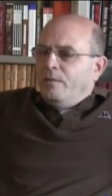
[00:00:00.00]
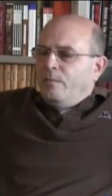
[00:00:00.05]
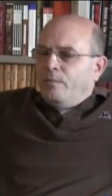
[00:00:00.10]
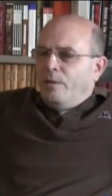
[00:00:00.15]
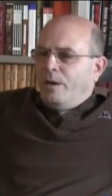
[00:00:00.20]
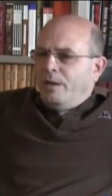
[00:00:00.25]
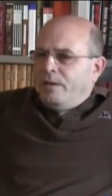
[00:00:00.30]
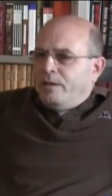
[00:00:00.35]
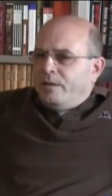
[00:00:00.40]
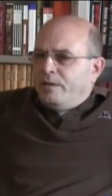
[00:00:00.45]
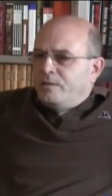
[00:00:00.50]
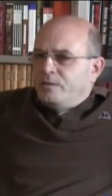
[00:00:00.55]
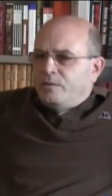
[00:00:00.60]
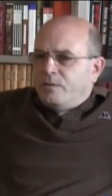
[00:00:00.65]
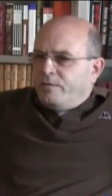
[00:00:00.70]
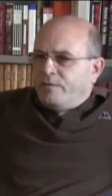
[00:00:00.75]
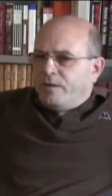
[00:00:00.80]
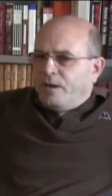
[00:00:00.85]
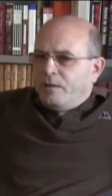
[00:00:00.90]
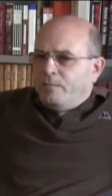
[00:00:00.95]
one needs
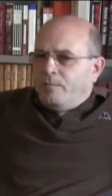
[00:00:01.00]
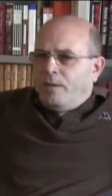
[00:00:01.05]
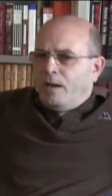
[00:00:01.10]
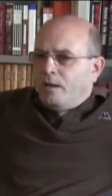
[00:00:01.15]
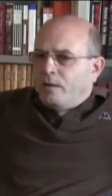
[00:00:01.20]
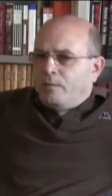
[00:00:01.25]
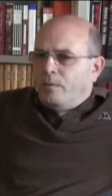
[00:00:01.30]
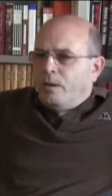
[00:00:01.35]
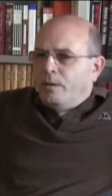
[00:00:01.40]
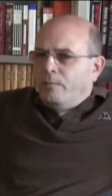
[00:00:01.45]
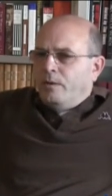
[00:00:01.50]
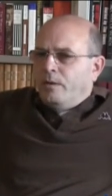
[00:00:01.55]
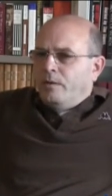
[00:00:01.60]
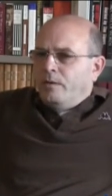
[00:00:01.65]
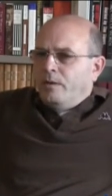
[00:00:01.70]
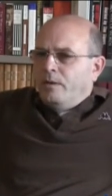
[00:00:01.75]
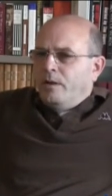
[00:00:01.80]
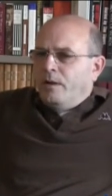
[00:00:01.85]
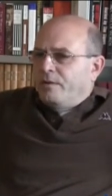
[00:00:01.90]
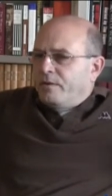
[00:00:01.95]
to fight back one way
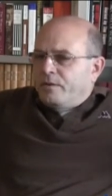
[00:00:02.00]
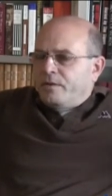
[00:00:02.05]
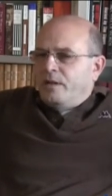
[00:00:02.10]
or another.